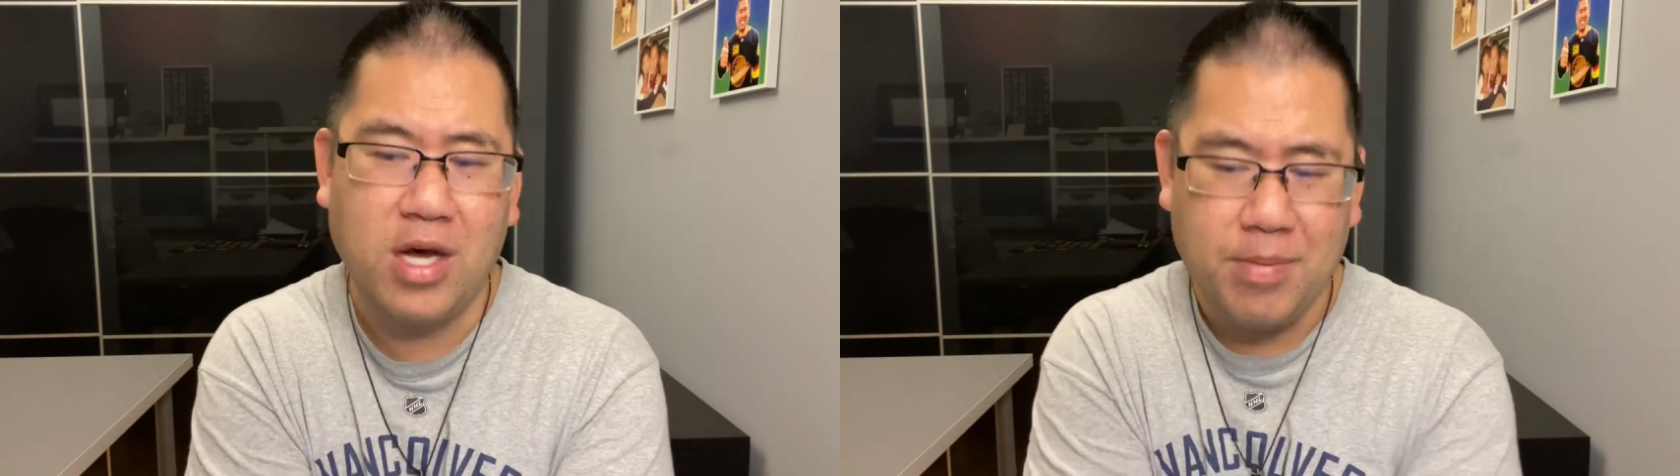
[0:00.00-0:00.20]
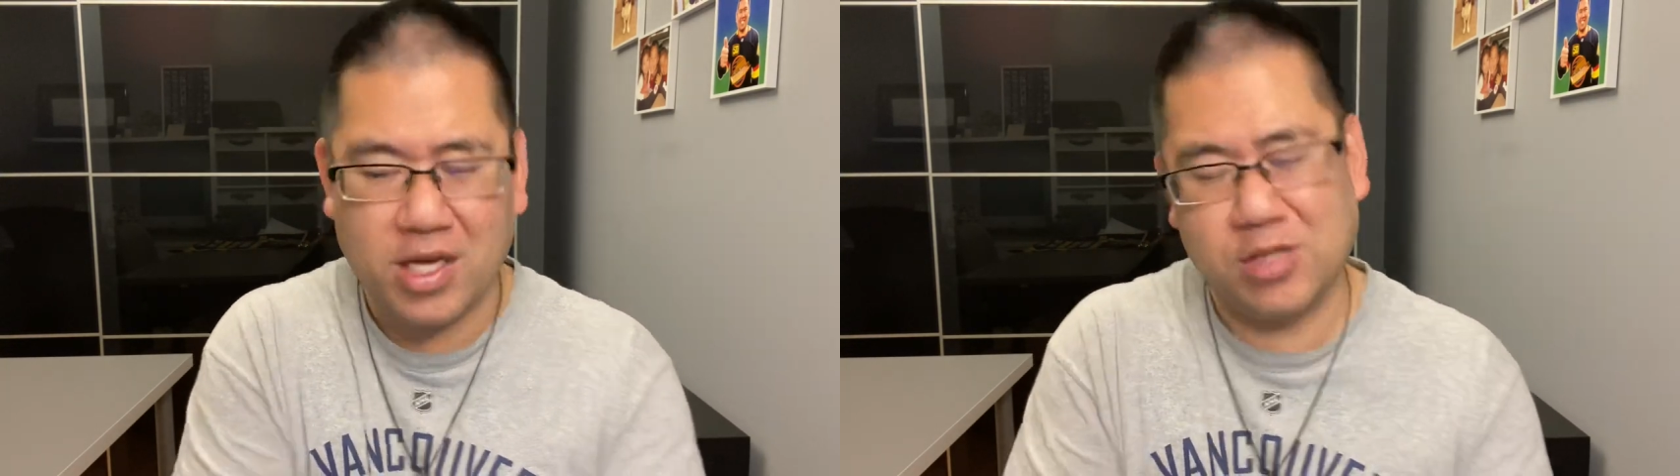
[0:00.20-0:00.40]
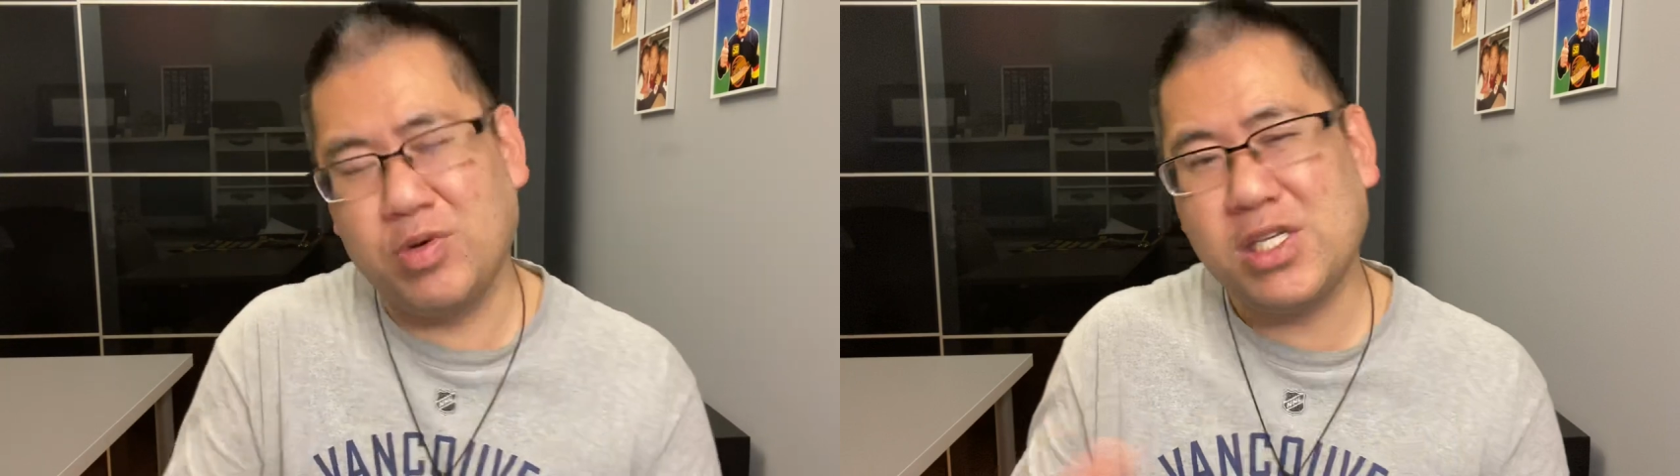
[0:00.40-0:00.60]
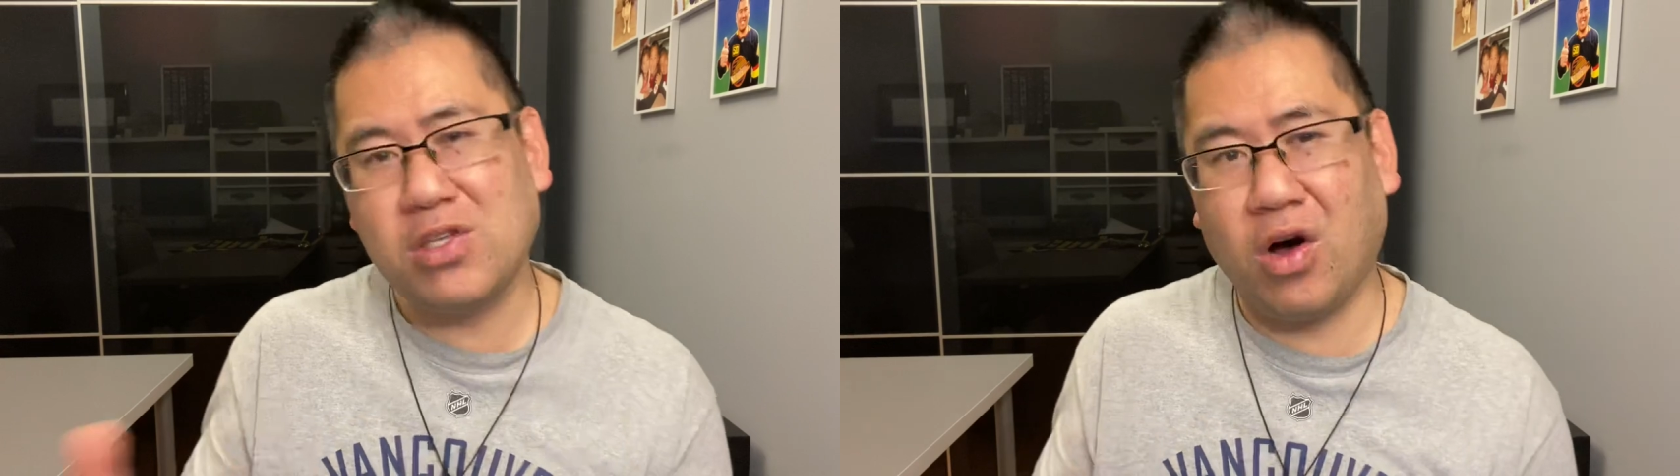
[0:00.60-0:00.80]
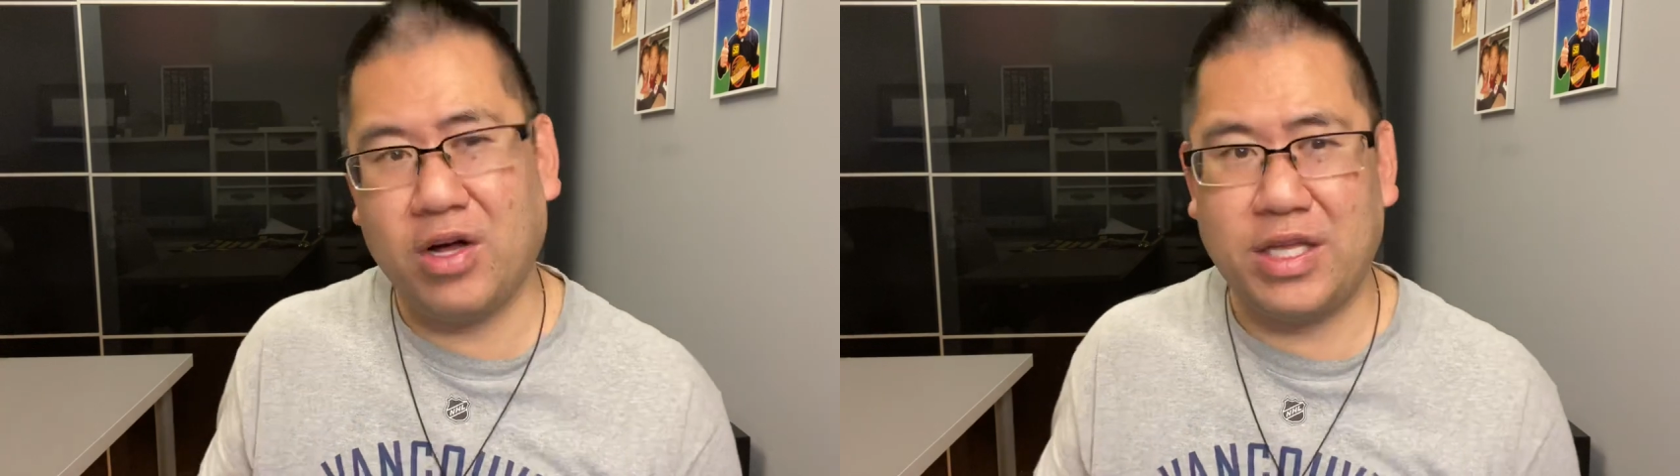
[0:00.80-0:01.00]
Because we
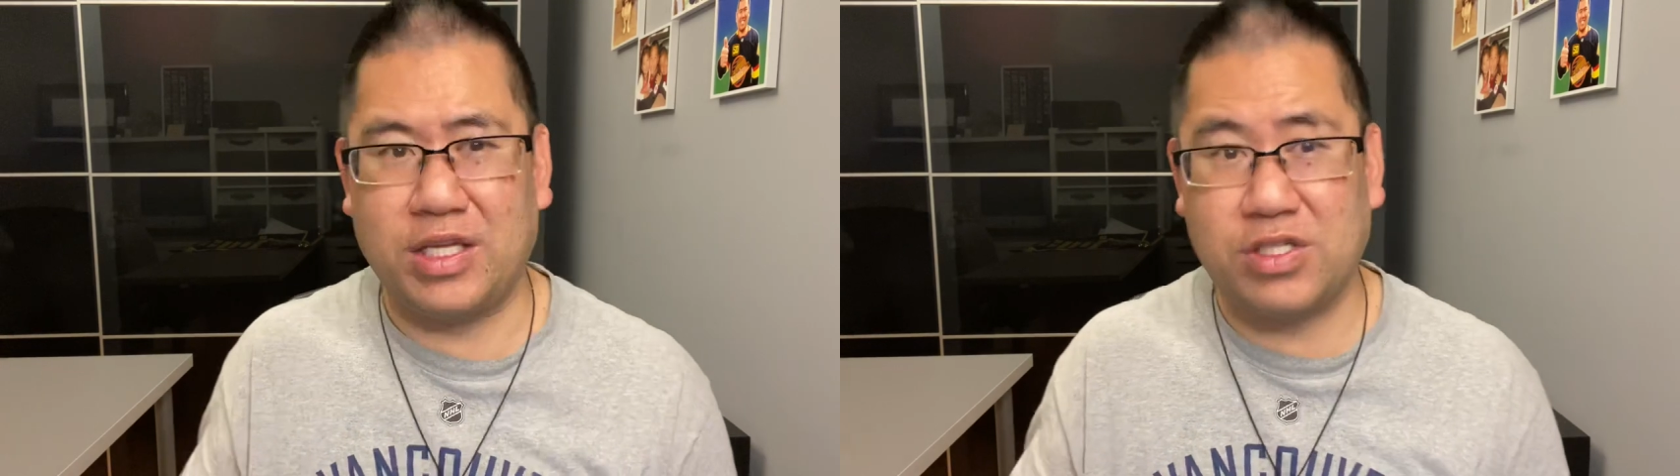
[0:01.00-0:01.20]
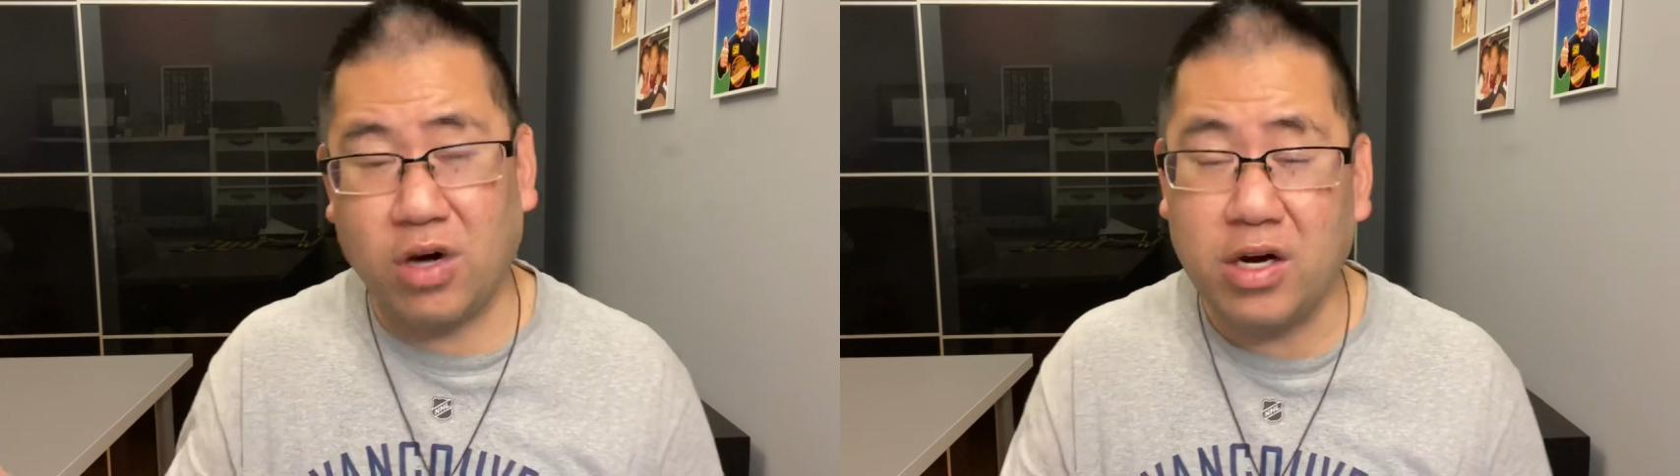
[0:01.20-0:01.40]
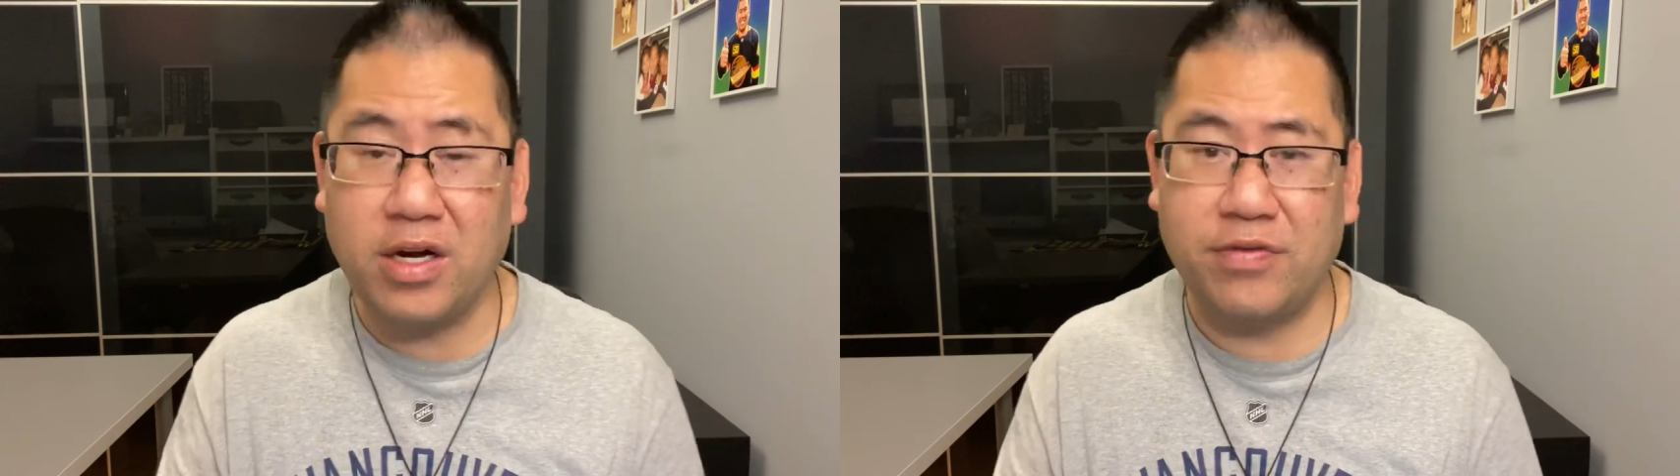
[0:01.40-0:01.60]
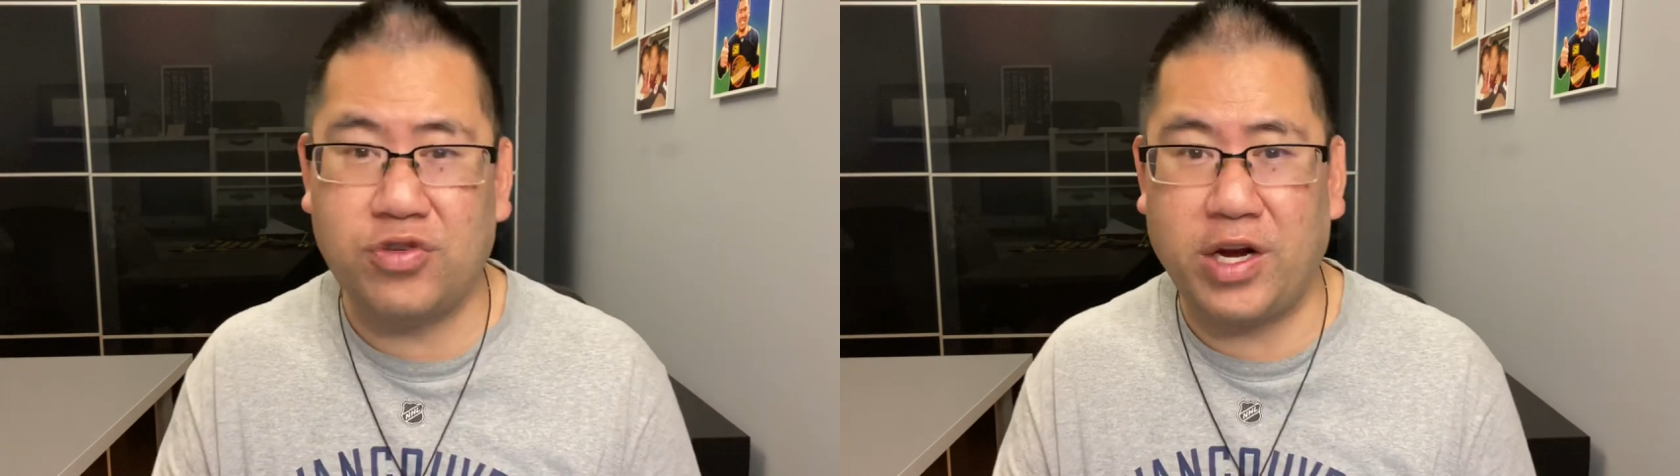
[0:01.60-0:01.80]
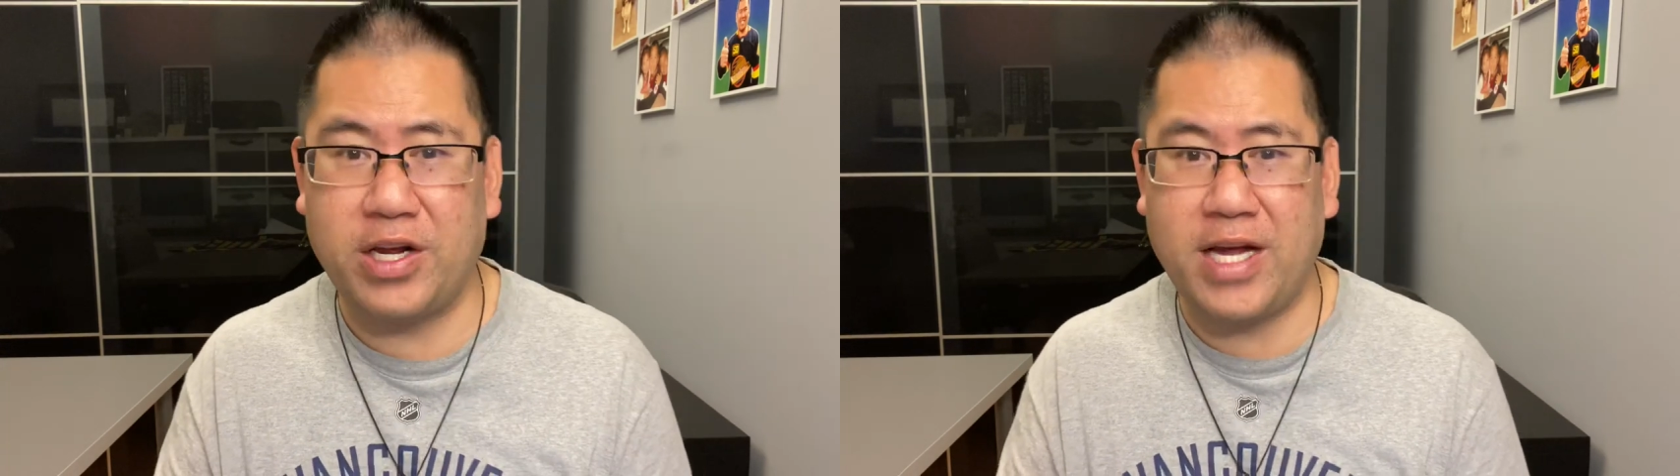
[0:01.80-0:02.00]
saw at the start of
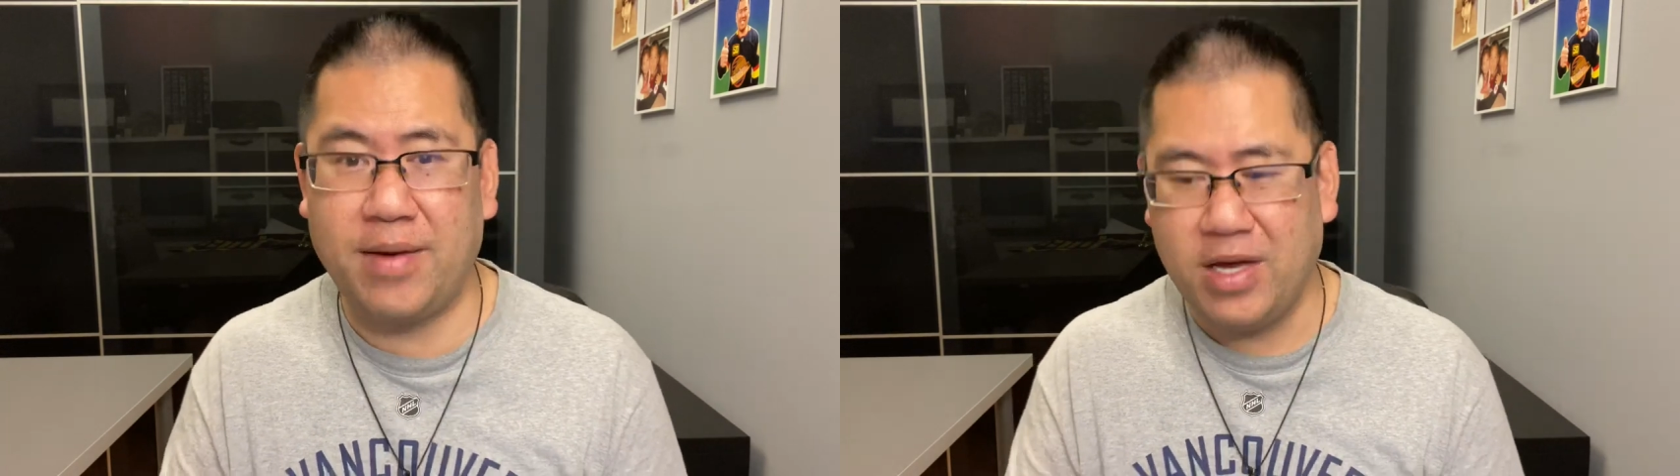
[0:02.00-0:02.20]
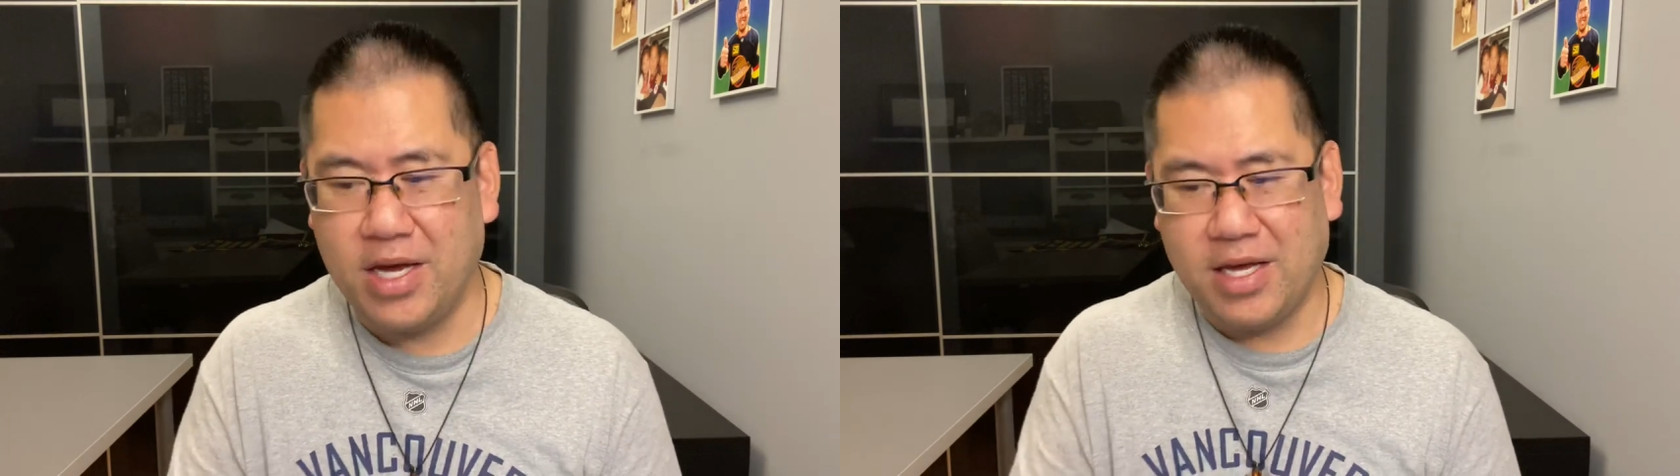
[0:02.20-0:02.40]
training camp